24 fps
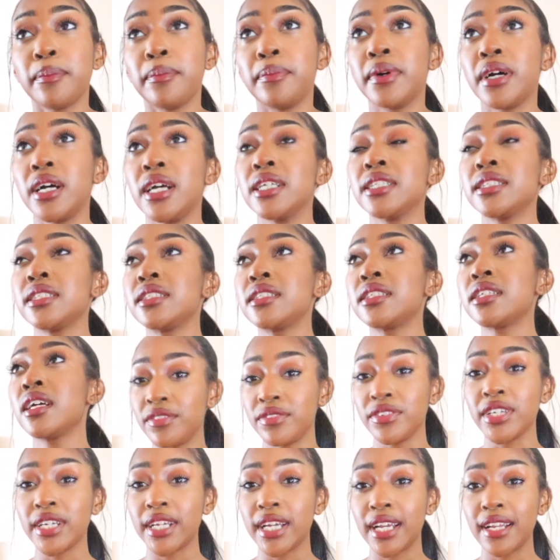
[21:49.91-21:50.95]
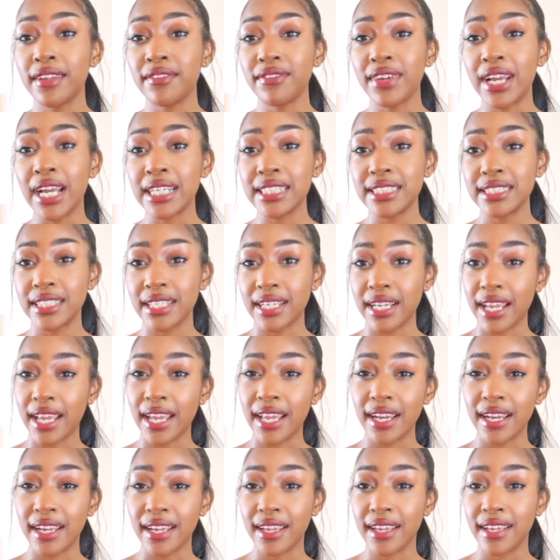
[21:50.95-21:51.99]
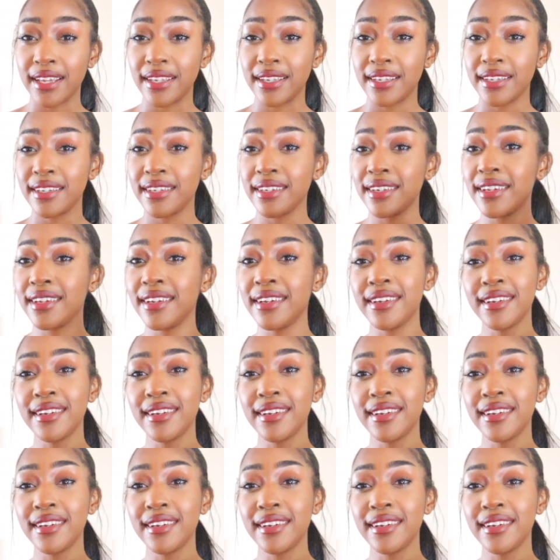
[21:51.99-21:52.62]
But if you're getting vaccinated,